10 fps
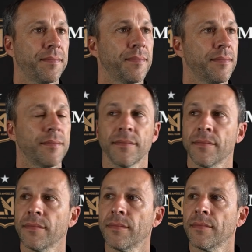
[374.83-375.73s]
Coach Taylor
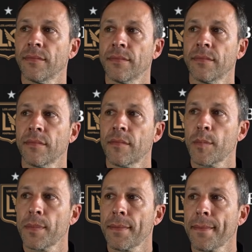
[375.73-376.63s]
Shapp, Spectrum
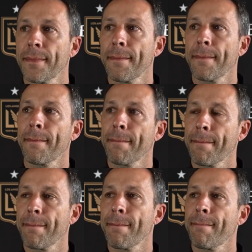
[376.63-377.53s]
News, you mentioned
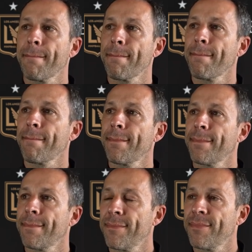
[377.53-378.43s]
the, the,
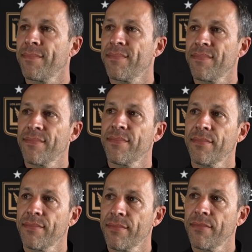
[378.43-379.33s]
the depth and the
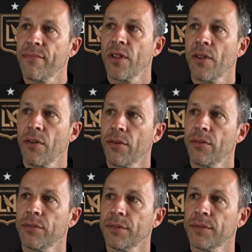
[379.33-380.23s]
youth of this team.
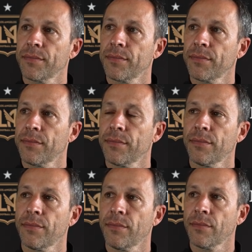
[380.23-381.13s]
What do you want to see from
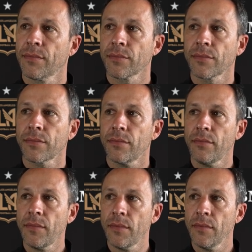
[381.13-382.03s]
some of these young
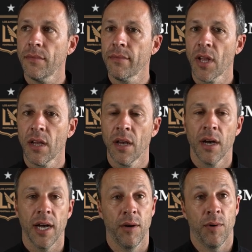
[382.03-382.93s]
guys?
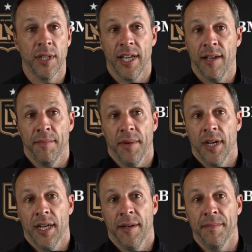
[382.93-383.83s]
I want them
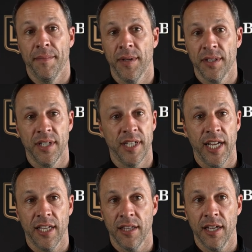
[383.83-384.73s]
um, to
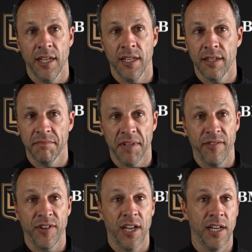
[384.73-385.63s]
take the
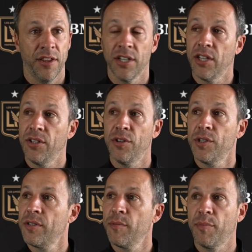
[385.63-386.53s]
I've got nothing to
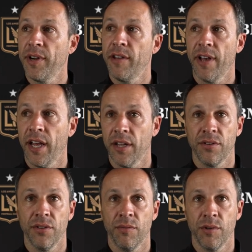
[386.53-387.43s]
lose brave
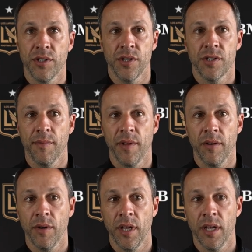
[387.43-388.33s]
attitude, which is
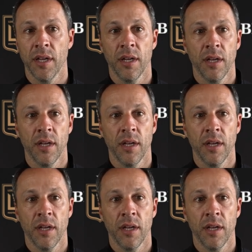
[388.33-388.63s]
something we